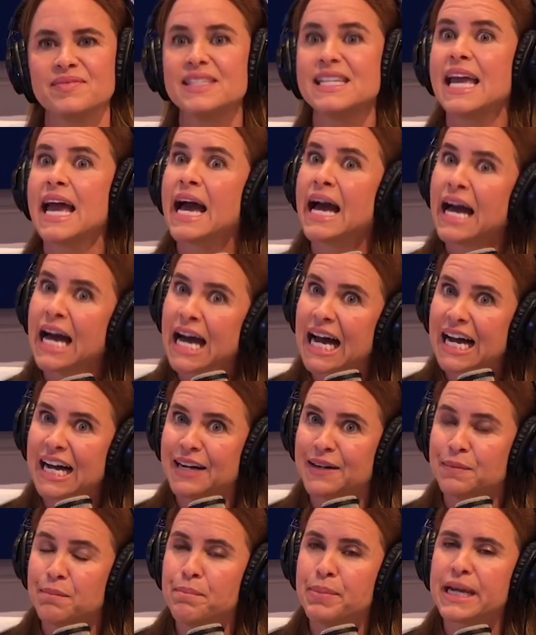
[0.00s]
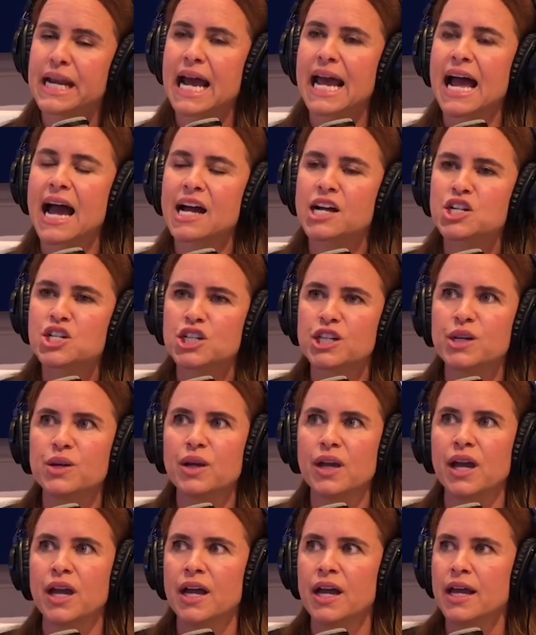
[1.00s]
Yeah. But
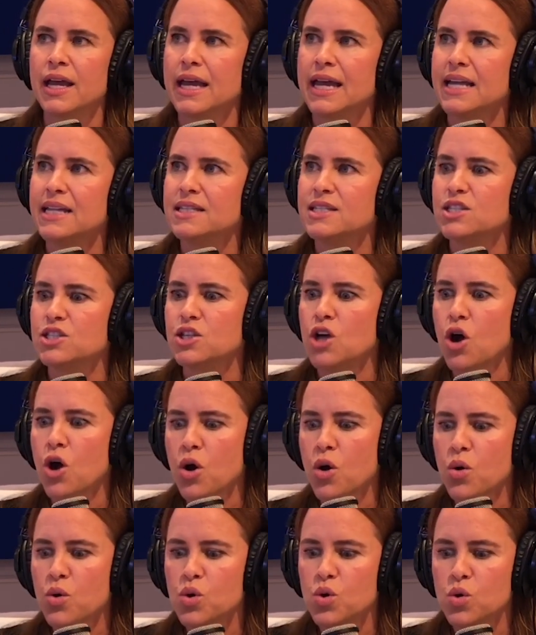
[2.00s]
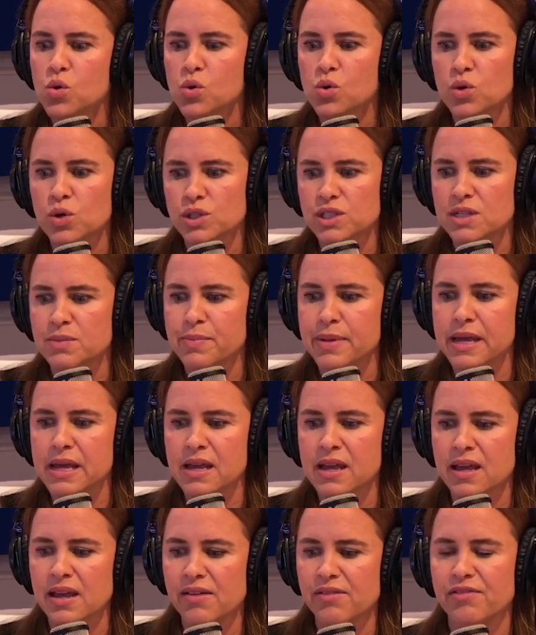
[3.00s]
it's so cool to
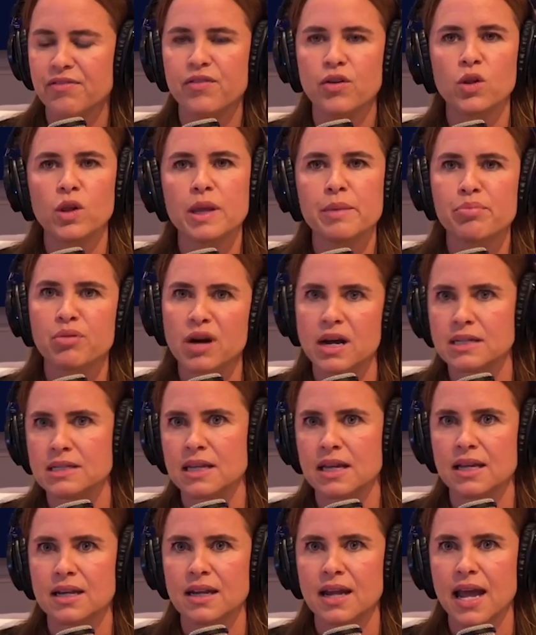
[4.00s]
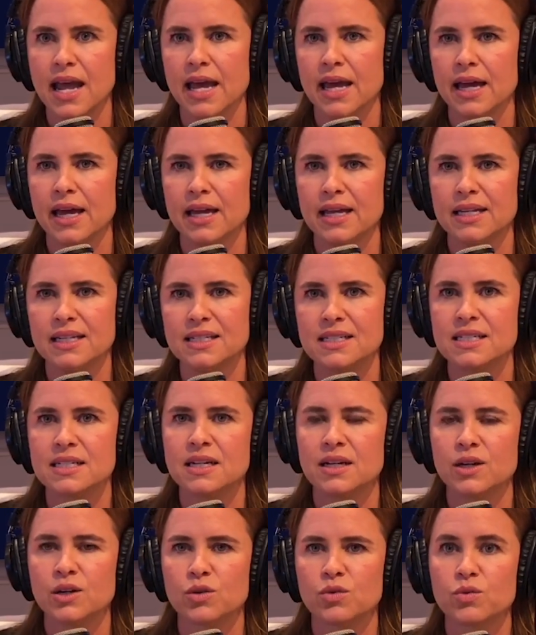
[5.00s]
be fully present and
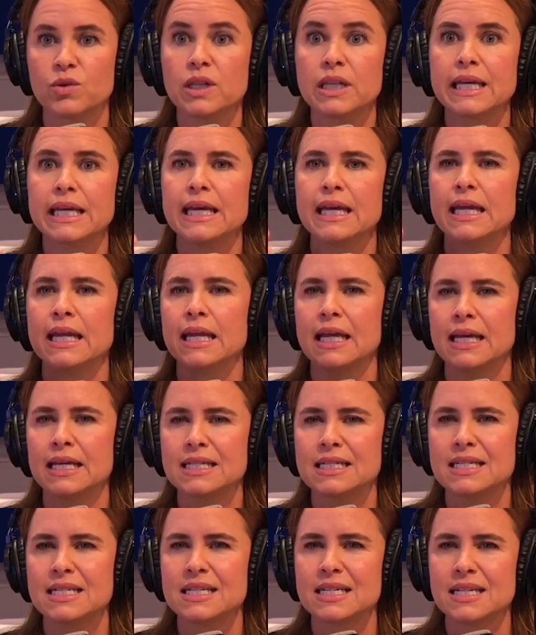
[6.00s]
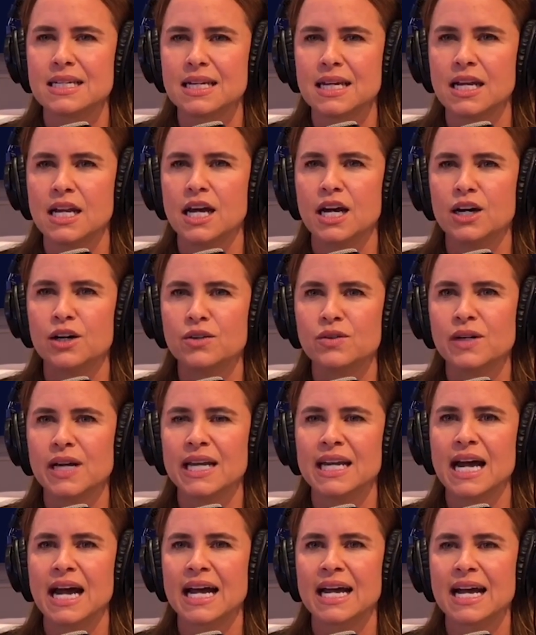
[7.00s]
really in it,
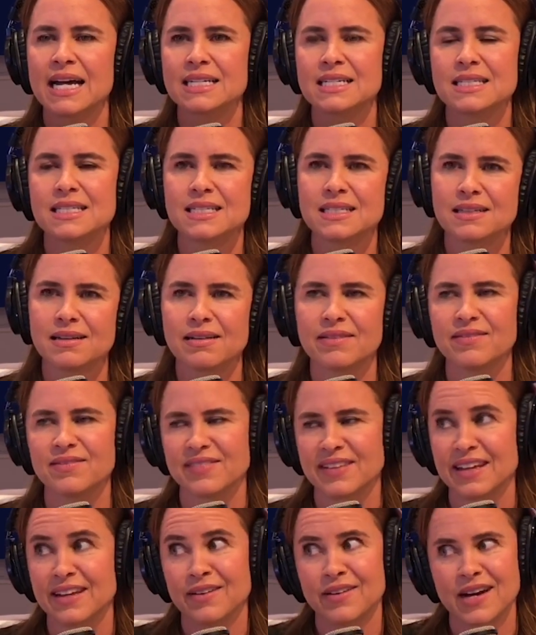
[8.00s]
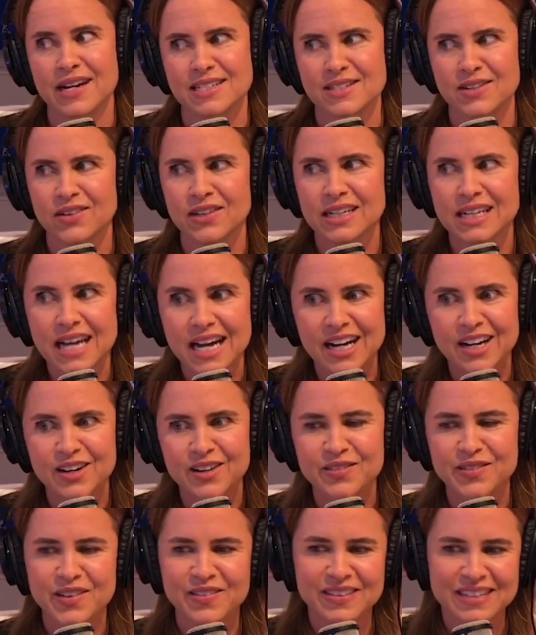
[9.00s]
and I got to, you guys already
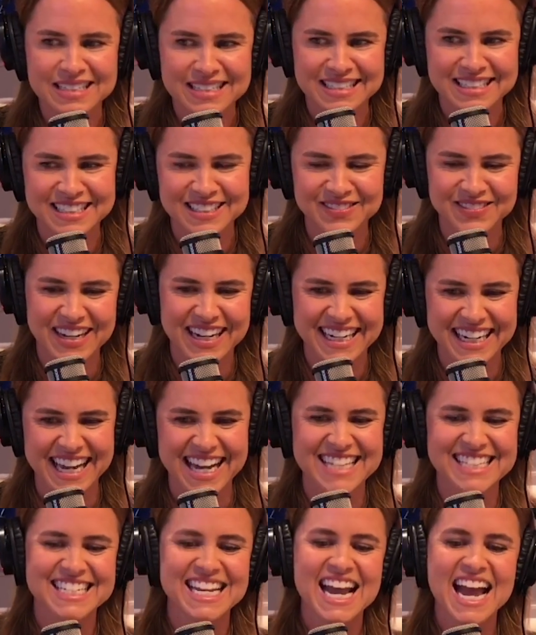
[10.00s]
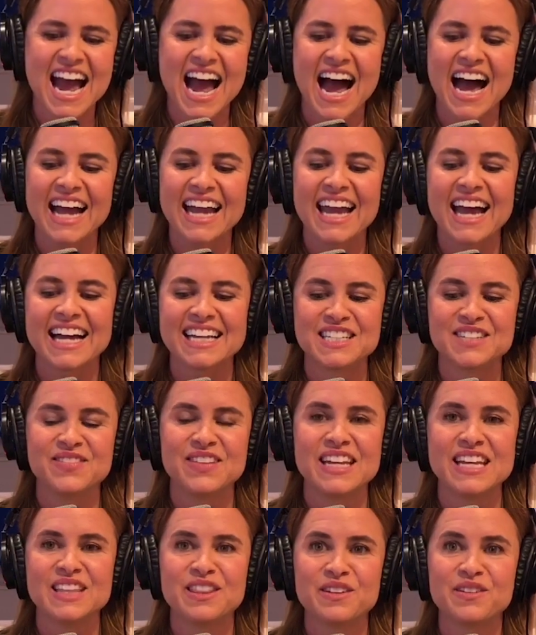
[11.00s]
know, if you've listened to the podcast, I got to
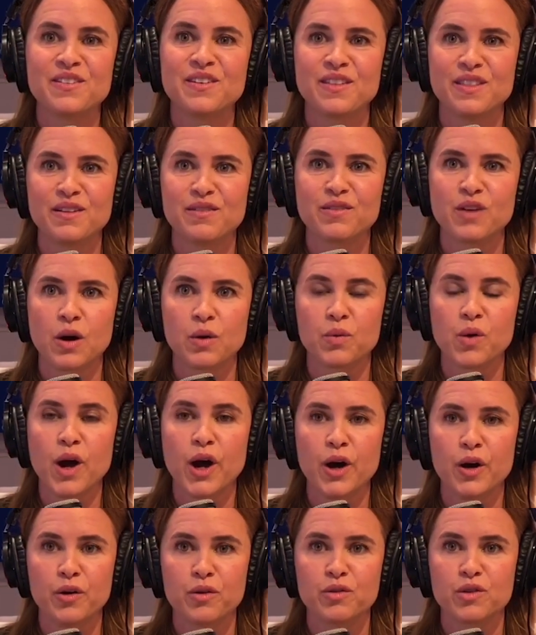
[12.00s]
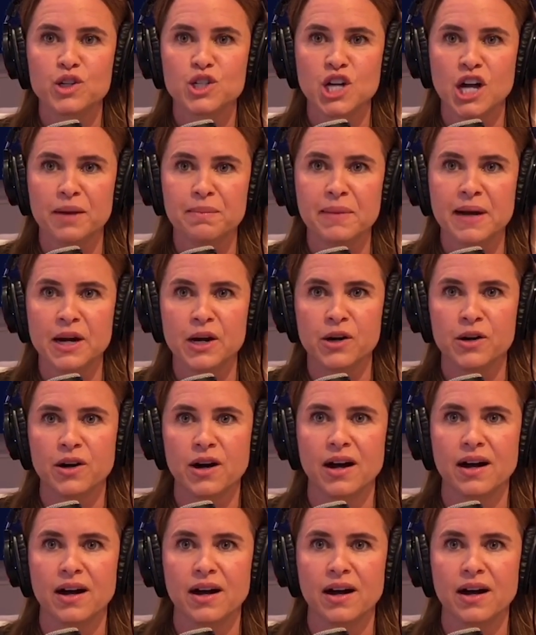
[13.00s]
be in the front row for John Mayer,